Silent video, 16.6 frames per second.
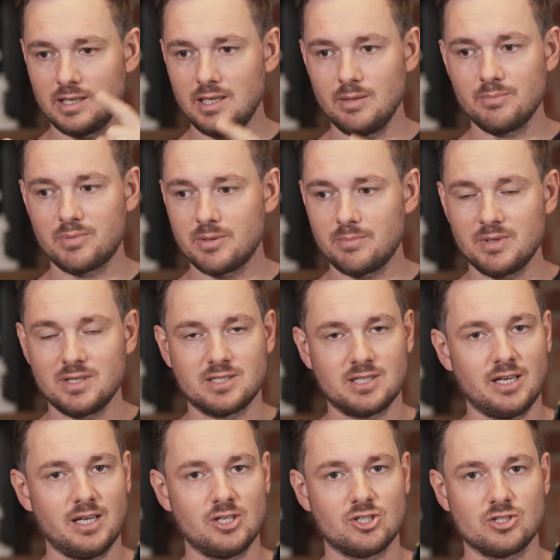
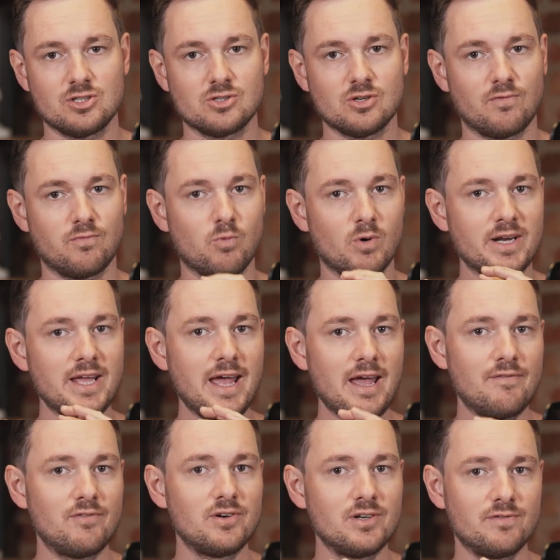implementations of
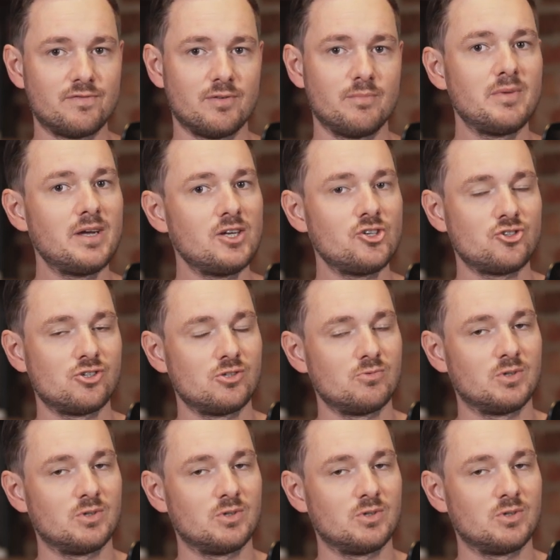whatever information